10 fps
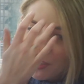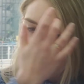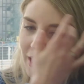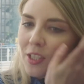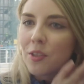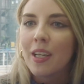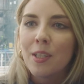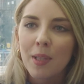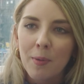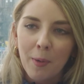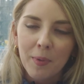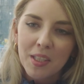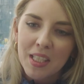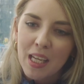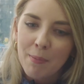already integrated really well with
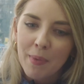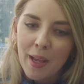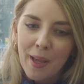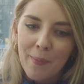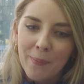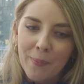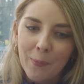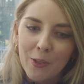the team, um,